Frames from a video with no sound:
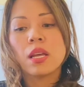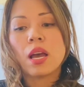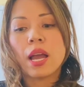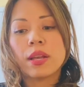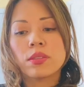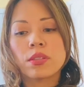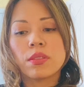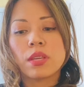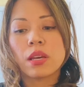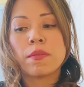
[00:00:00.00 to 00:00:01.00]
I also
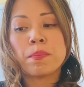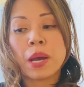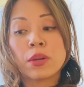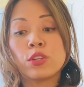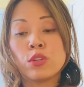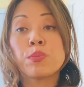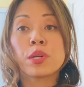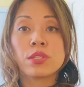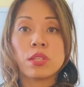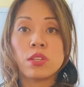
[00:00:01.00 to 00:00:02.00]
think about a new
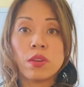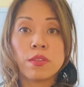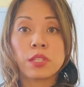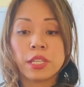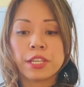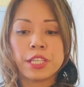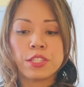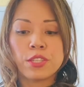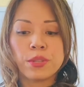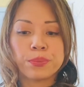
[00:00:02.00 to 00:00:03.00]
person you have clarity
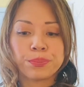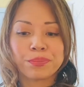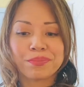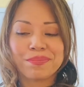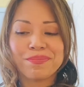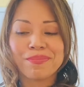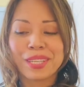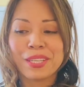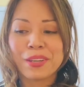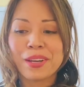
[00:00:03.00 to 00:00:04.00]
to.
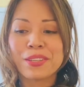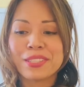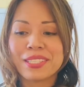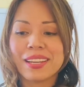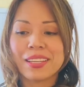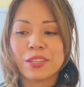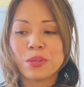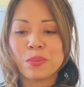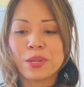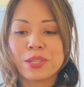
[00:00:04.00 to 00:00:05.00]
You're understanding a
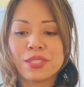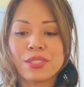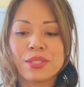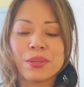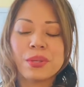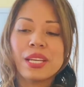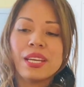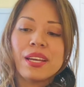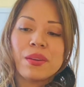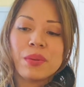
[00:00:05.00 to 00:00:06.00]
new person too.
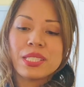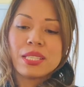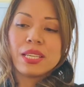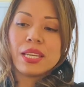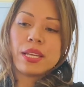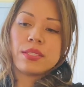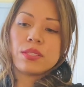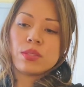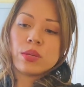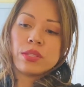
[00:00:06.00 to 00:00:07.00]
What's the Ace
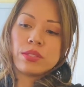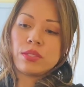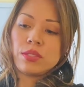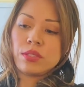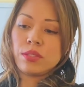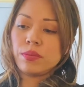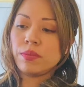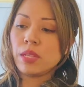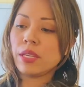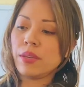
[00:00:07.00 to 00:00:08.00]
of Swords?
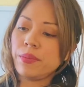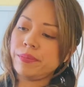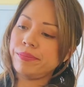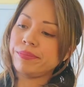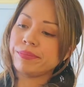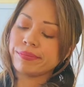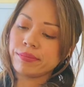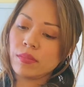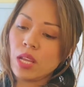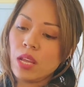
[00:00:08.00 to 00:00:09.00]
Thank you.
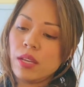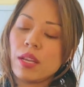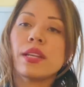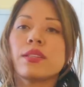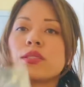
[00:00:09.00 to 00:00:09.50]
Knight of